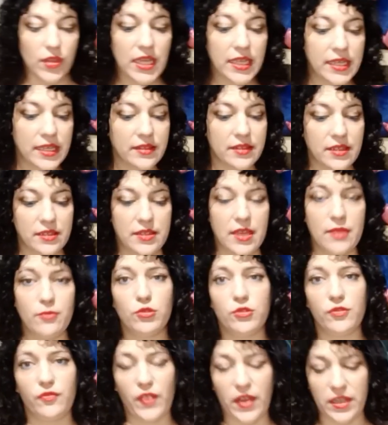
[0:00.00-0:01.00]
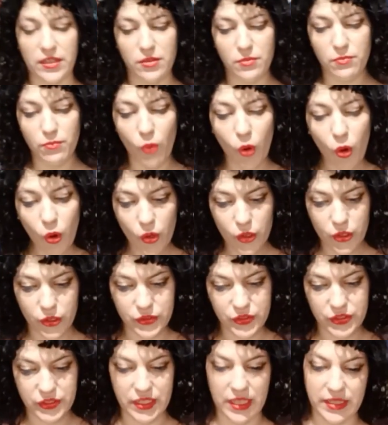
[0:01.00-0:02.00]
Thinking that they would find more
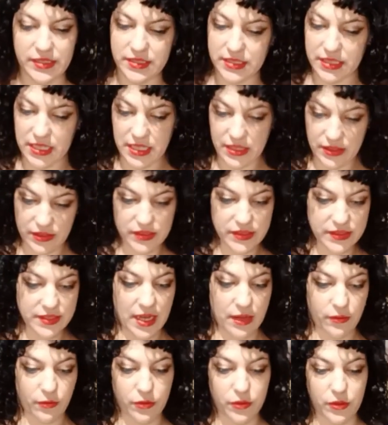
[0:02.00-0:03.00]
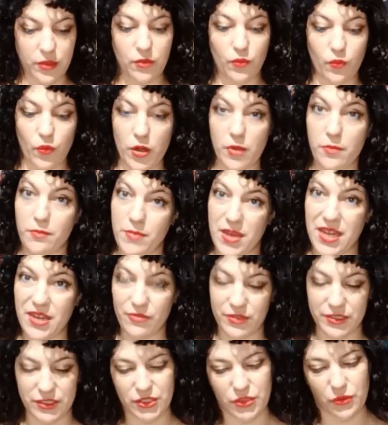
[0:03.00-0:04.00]
consent in the south, where
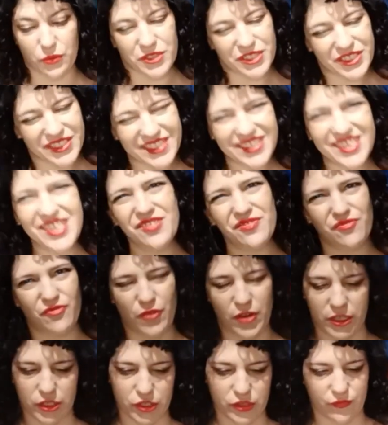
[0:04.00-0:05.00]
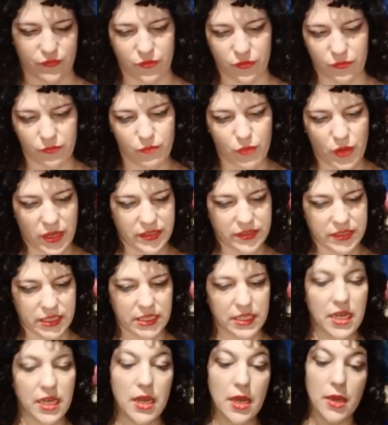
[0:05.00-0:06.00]
migrants were still fresh from
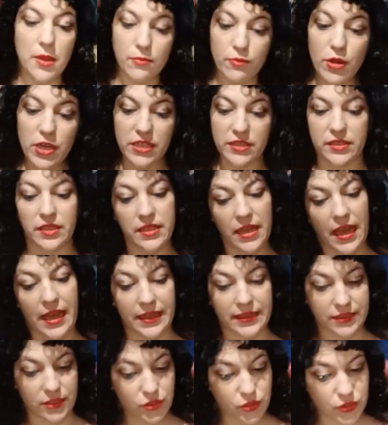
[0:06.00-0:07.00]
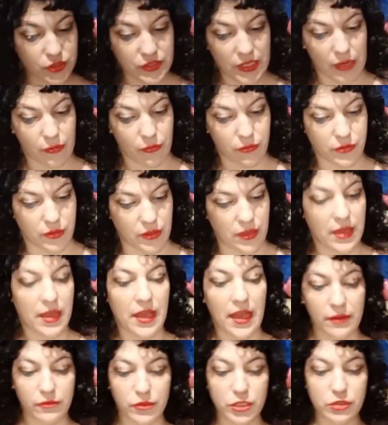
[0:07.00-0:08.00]
Britain, Britain headed to south
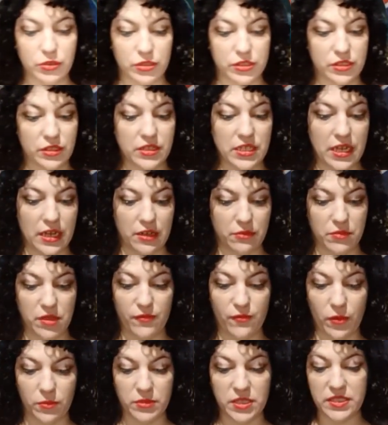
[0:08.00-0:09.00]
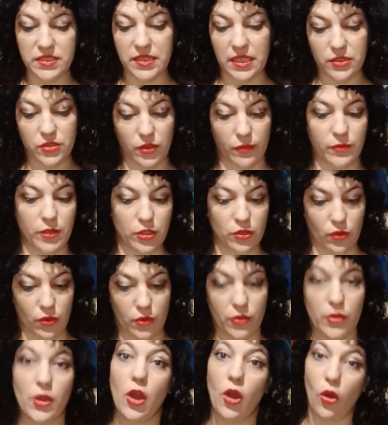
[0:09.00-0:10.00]
and retreated the army from the states of the
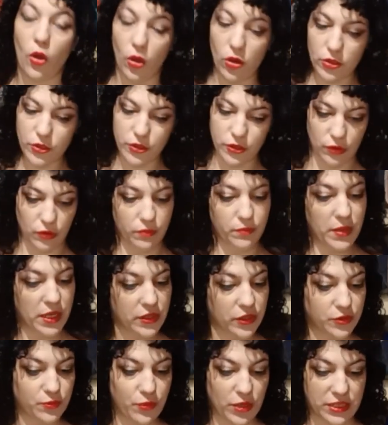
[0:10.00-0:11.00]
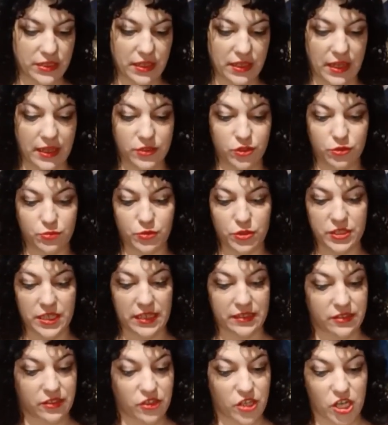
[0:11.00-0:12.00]
north. Also because Britain had to
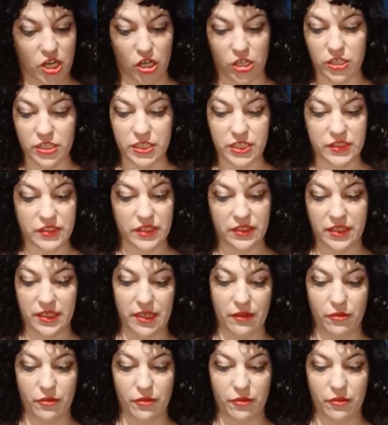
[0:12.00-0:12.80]
protect their colonies in the